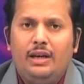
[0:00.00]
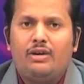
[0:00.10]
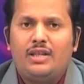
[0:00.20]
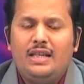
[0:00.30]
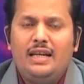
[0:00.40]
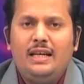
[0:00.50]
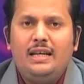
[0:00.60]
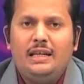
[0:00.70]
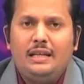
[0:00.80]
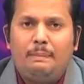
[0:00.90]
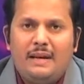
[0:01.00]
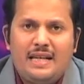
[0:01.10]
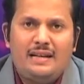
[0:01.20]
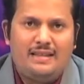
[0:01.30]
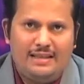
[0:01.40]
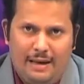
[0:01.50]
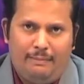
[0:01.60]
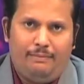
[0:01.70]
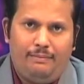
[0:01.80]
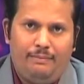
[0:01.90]
he or she represents
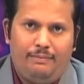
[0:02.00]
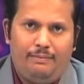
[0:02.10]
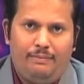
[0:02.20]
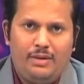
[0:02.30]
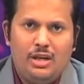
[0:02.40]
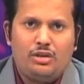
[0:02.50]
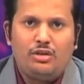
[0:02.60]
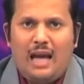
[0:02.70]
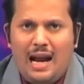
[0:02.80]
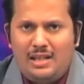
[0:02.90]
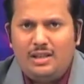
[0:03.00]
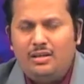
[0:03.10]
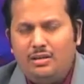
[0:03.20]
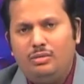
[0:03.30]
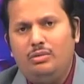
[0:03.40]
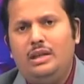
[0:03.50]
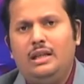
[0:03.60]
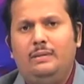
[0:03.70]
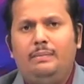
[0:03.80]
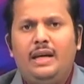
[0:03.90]
them. So, that
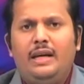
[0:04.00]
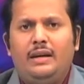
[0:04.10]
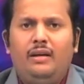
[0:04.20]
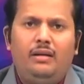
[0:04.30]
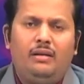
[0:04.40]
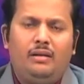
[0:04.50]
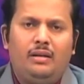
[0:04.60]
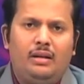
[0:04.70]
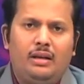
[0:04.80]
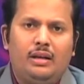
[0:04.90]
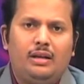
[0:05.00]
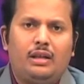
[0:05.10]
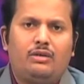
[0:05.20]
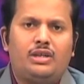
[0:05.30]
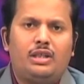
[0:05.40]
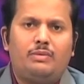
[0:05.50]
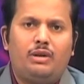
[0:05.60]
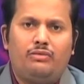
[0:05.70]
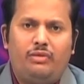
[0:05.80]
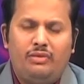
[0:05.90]
will bring the
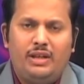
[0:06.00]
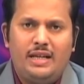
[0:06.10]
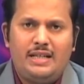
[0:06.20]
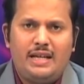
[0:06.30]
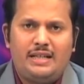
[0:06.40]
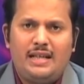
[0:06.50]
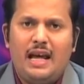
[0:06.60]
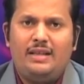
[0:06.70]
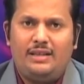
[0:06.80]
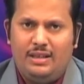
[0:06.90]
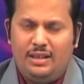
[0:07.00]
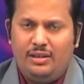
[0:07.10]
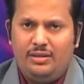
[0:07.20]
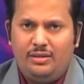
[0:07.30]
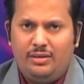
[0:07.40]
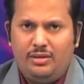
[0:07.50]
concept of intentionality